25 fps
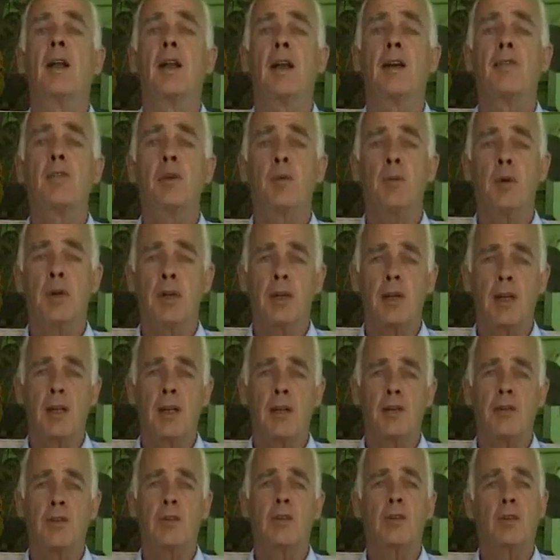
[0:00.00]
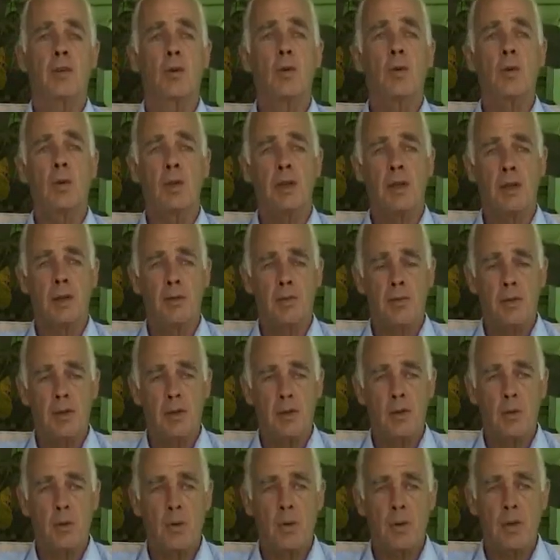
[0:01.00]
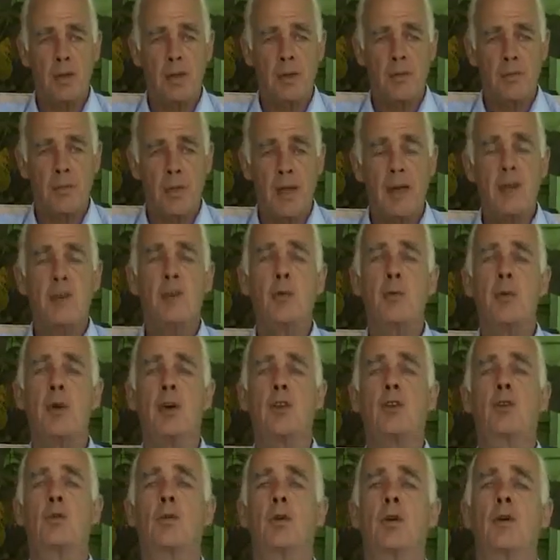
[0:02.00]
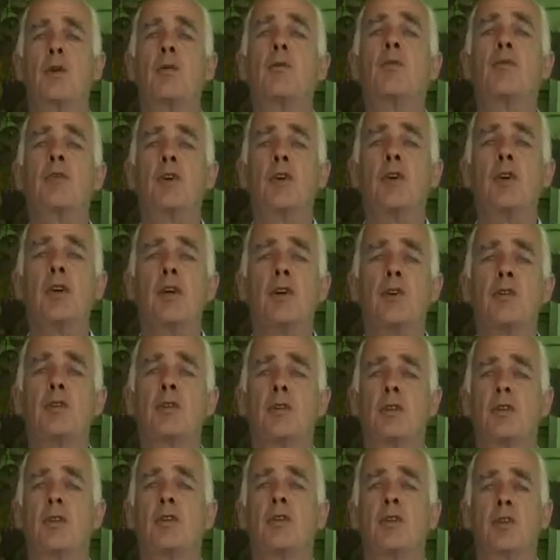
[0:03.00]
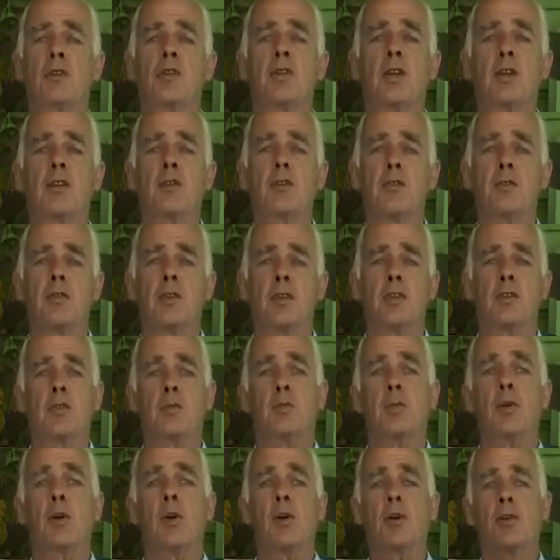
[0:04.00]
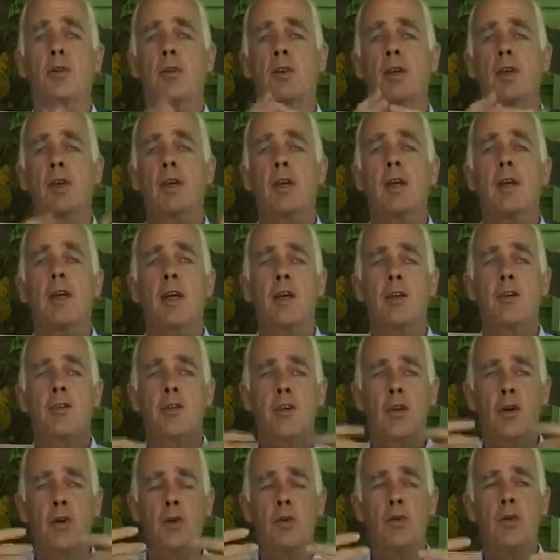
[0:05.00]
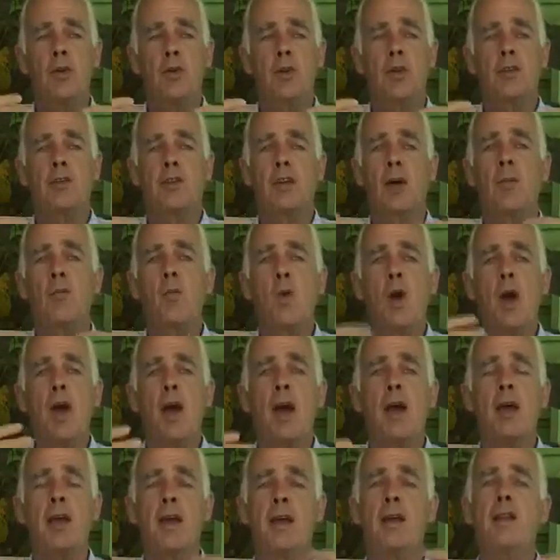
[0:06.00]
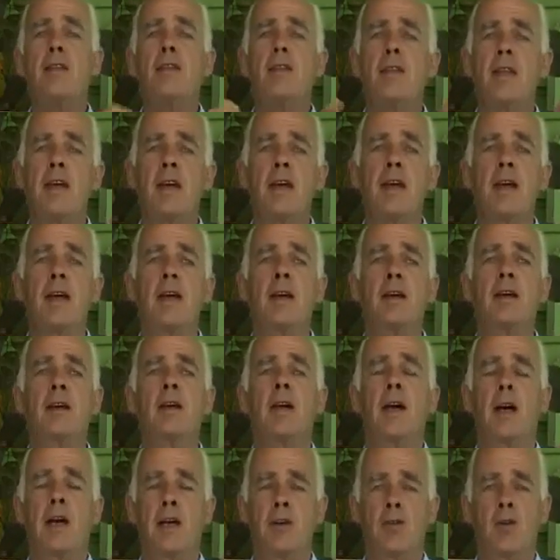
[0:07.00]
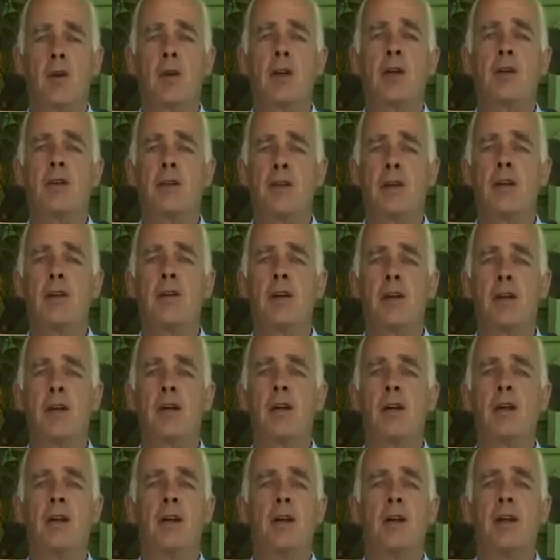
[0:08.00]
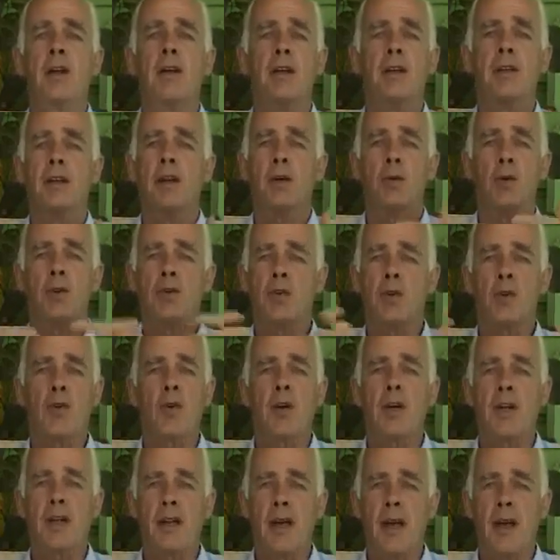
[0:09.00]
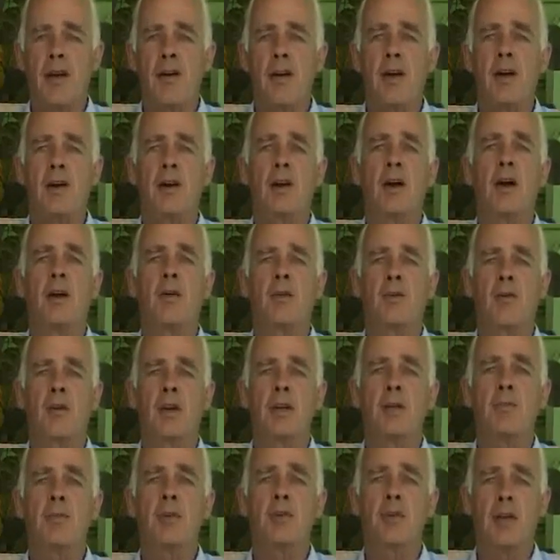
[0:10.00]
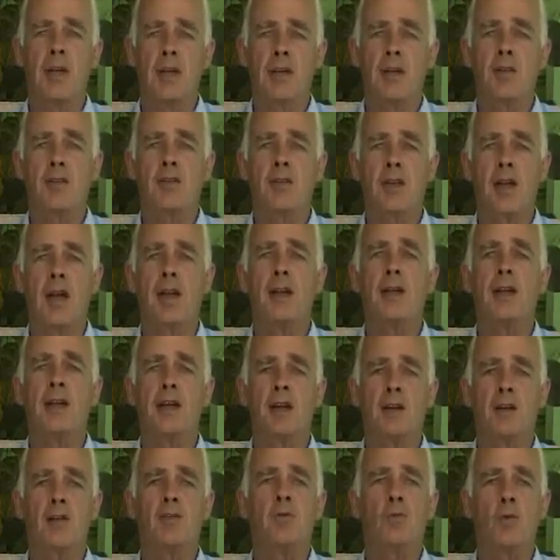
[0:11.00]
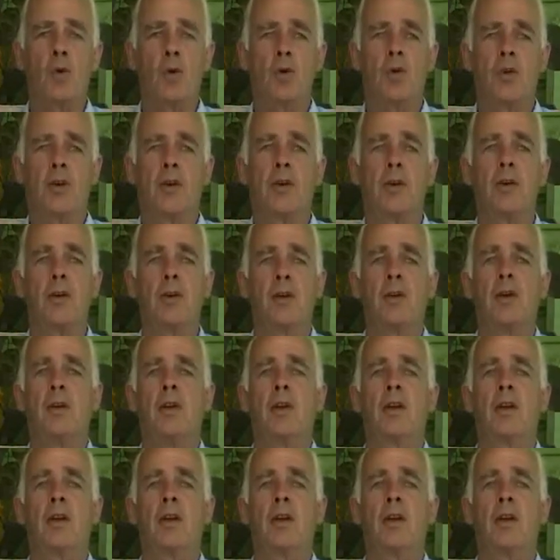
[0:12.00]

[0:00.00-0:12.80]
And everybody else, all the experts, were furious at the success of this, because it showed that somewhere in their hydraulic theory there was a great error, a great misunderstanding of water.